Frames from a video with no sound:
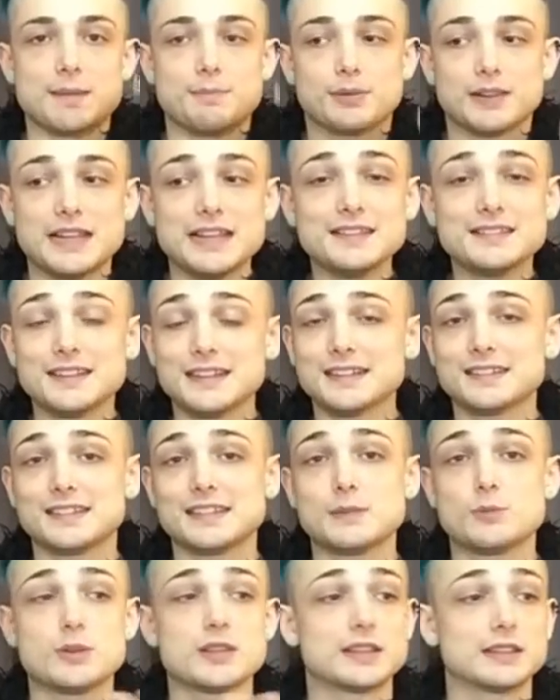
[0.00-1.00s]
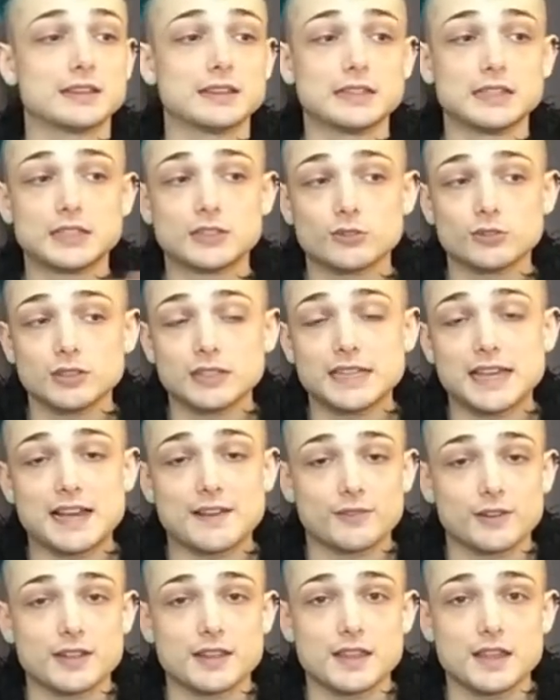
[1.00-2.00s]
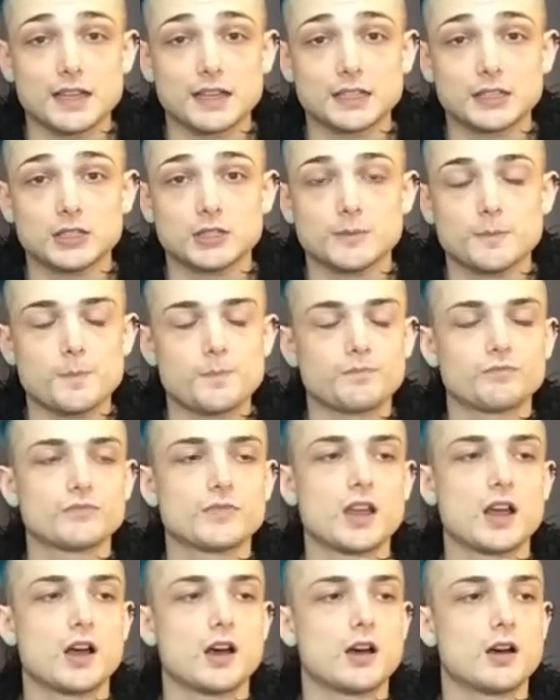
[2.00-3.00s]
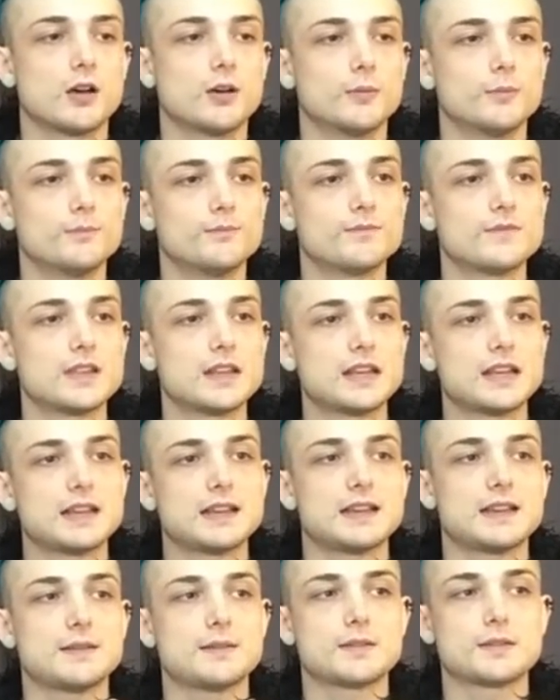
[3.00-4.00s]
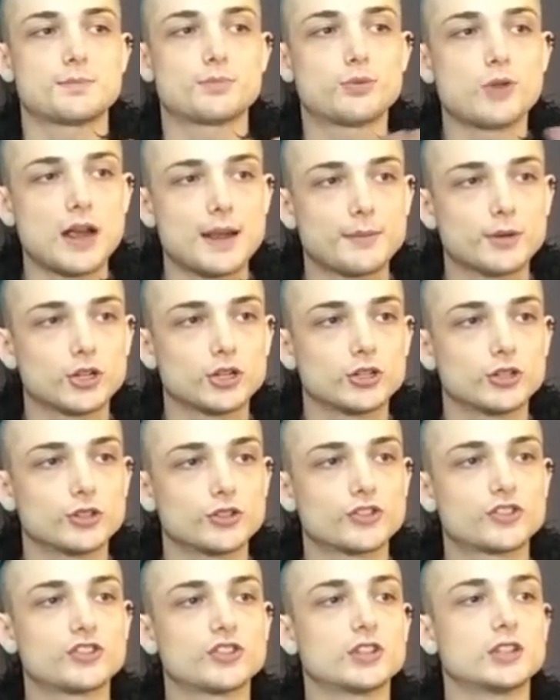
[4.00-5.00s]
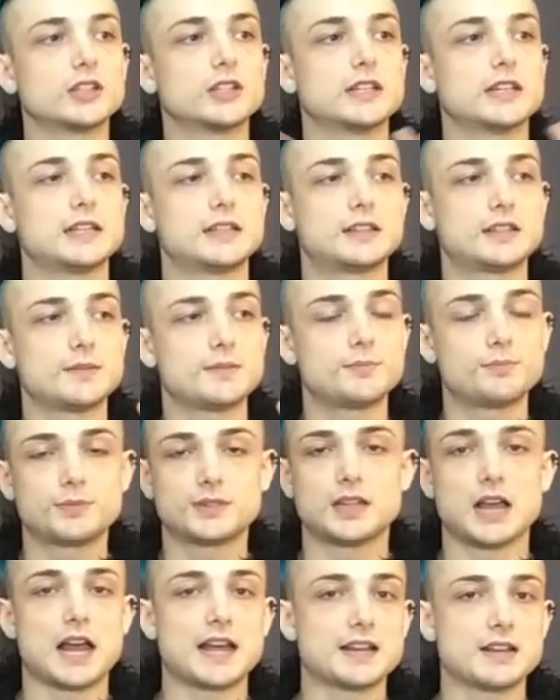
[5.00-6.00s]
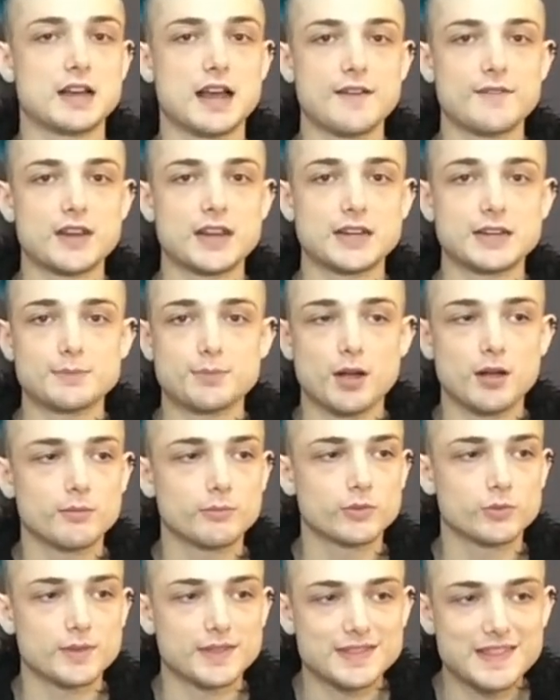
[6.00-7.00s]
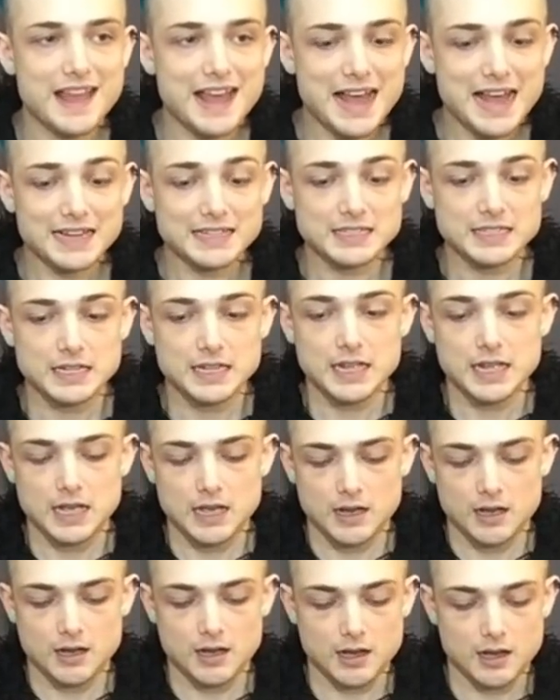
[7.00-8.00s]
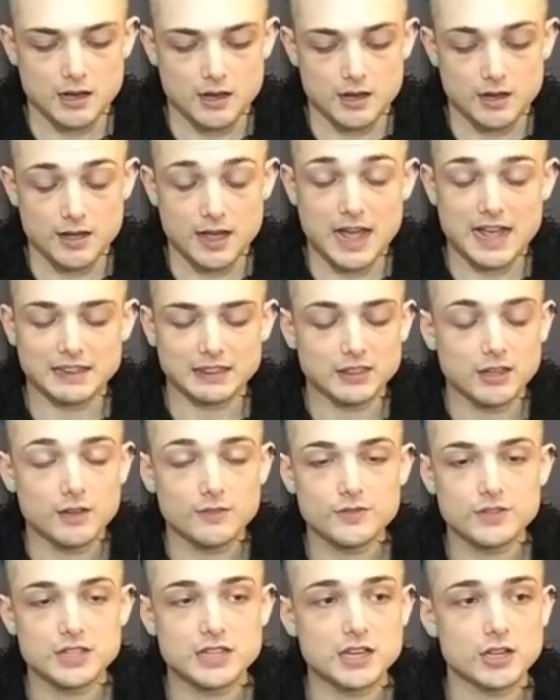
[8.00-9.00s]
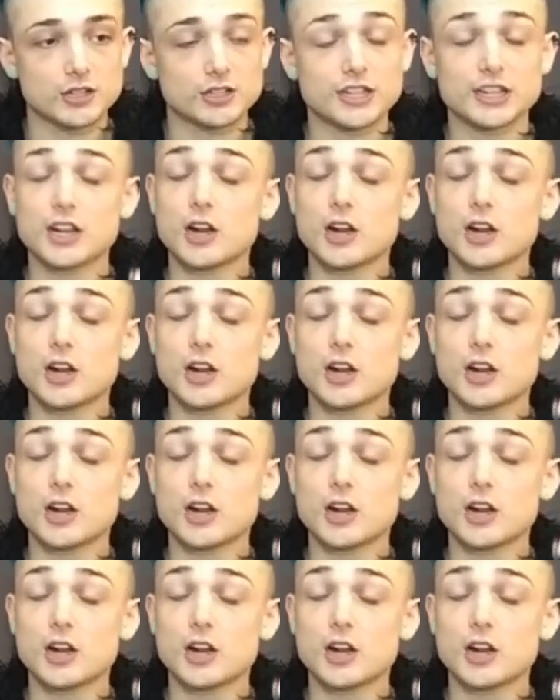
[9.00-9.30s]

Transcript: It plays nicely with literally everything. The primers, I haven't had any problems with that. I love the color.